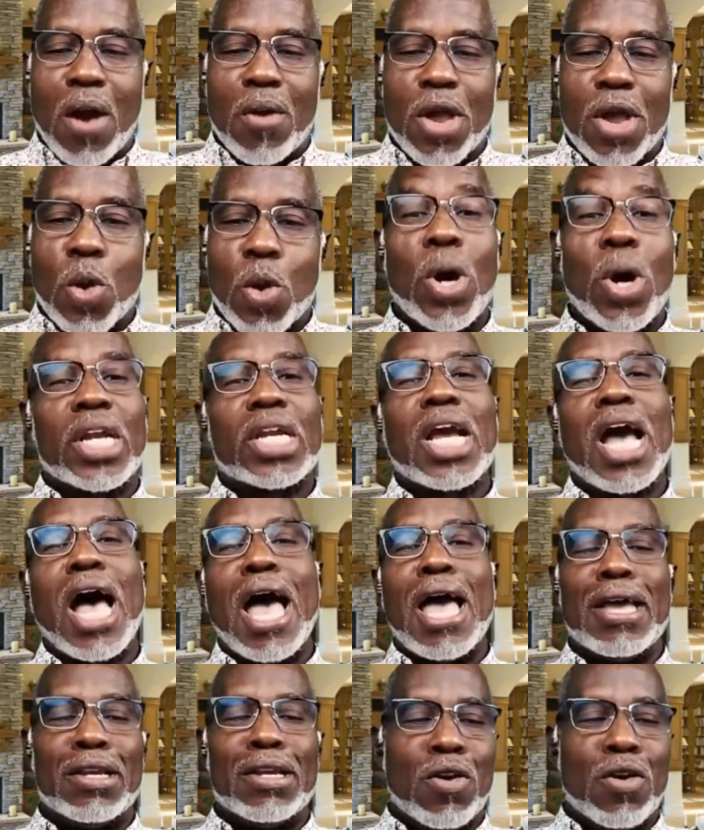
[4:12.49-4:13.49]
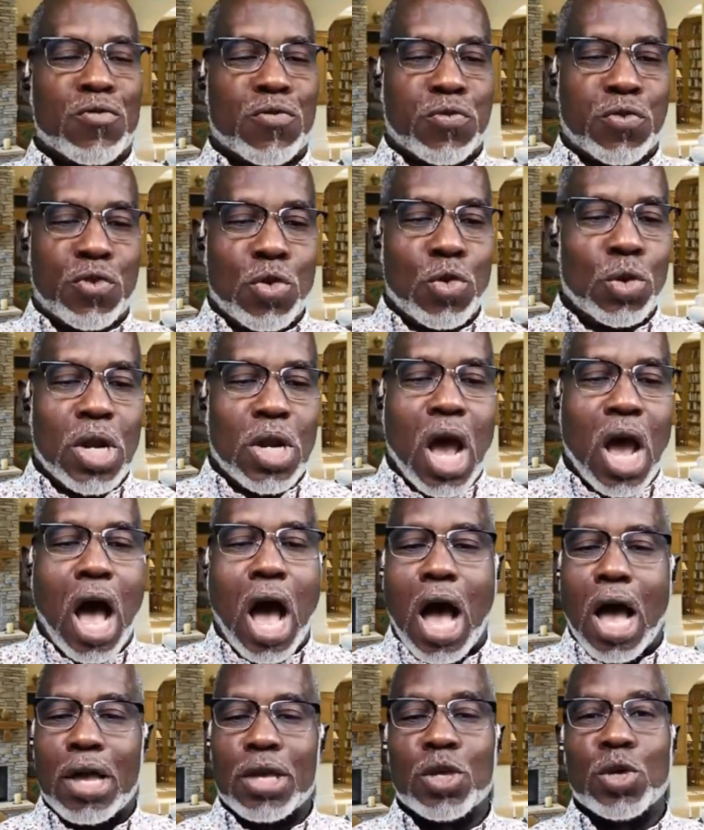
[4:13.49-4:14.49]
What kind of fruit are
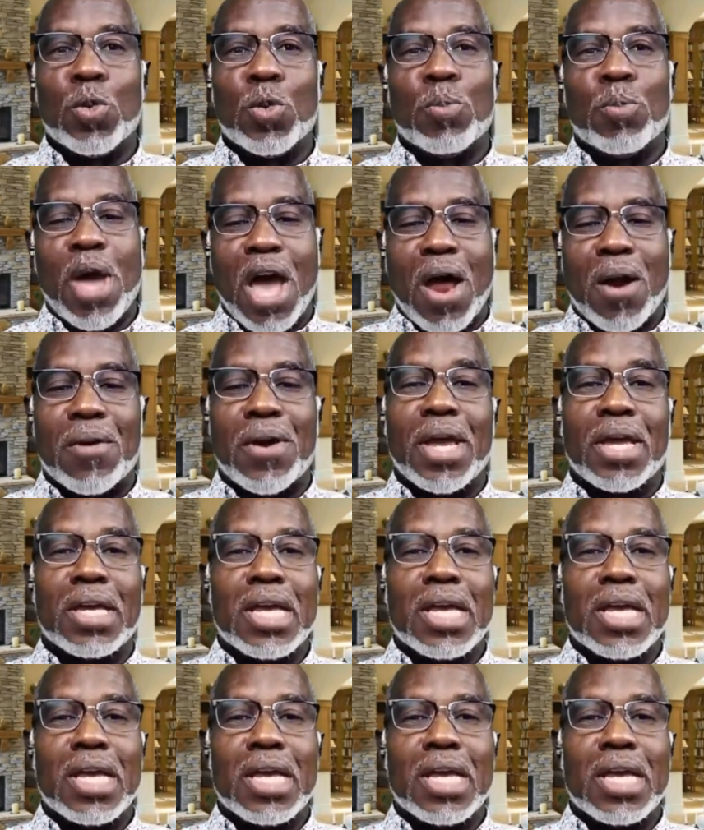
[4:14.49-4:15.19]
you bearing?